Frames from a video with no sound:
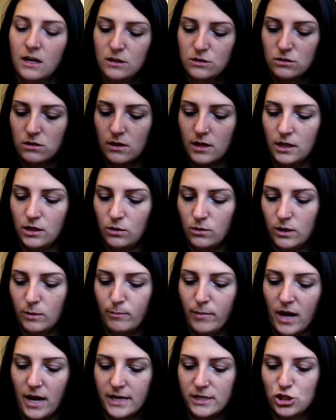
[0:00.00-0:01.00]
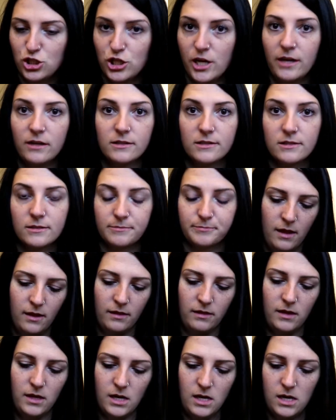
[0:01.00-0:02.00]
So then you can buy shit.
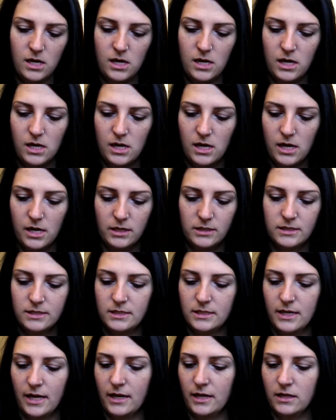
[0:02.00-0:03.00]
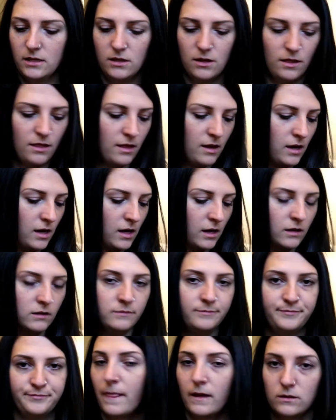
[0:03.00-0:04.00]
The second thing,
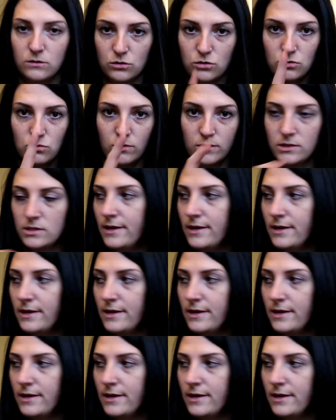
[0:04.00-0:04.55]
just one